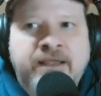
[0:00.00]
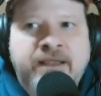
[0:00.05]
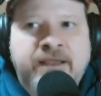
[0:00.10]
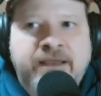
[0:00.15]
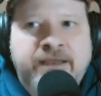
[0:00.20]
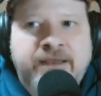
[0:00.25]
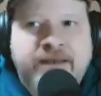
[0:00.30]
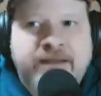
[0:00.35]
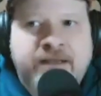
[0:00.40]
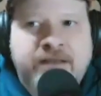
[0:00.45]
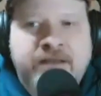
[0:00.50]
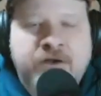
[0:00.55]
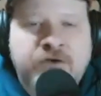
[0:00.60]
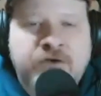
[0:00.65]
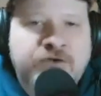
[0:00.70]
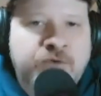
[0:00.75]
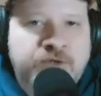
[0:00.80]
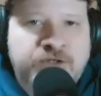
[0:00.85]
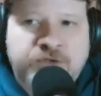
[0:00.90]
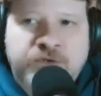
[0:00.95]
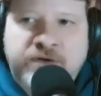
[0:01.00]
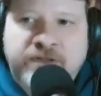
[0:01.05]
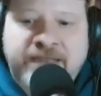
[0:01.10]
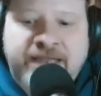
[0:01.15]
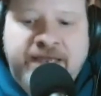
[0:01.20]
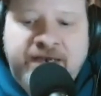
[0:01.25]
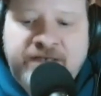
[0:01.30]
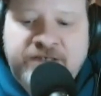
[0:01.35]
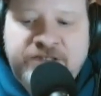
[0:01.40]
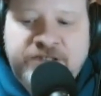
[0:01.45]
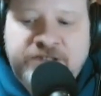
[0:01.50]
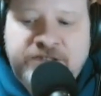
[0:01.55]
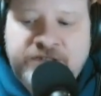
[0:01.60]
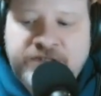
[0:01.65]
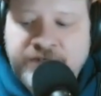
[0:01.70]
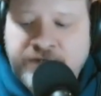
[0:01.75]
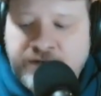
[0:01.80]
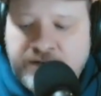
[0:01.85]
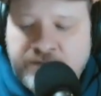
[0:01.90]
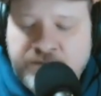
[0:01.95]
And long story short of that, it just,
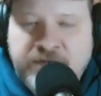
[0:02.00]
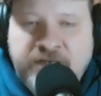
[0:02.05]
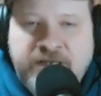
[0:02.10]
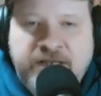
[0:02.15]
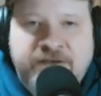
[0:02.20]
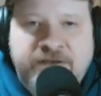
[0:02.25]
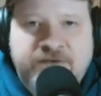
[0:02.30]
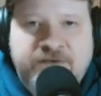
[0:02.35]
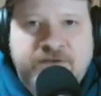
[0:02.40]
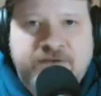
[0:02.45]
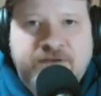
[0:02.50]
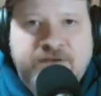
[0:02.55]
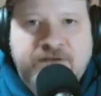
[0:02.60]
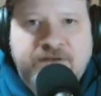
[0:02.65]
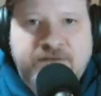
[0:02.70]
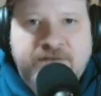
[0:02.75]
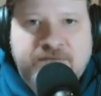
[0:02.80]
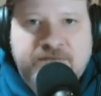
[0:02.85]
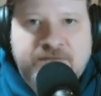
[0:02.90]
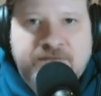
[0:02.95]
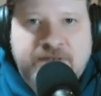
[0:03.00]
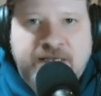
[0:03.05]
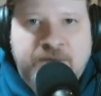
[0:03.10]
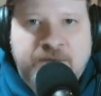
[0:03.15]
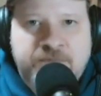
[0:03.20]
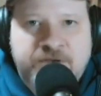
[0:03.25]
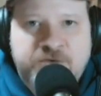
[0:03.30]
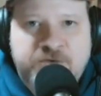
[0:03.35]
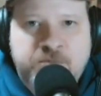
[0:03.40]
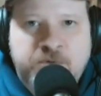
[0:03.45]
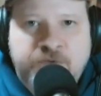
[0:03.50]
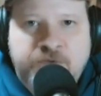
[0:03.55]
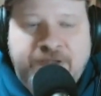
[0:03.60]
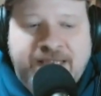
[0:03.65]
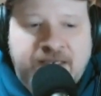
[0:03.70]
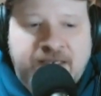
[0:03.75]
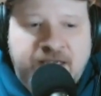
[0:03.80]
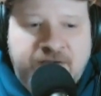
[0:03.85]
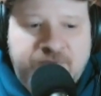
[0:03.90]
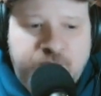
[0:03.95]
I realized how miserable
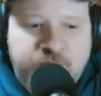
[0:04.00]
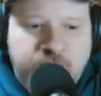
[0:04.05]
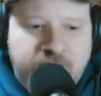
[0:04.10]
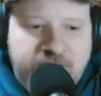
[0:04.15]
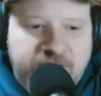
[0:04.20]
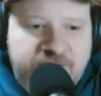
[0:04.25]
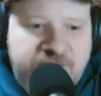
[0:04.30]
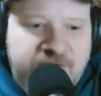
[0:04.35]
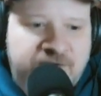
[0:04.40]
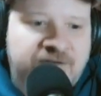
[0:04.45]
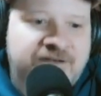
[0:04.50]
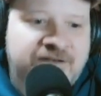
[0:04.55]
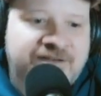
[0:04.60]
that life was.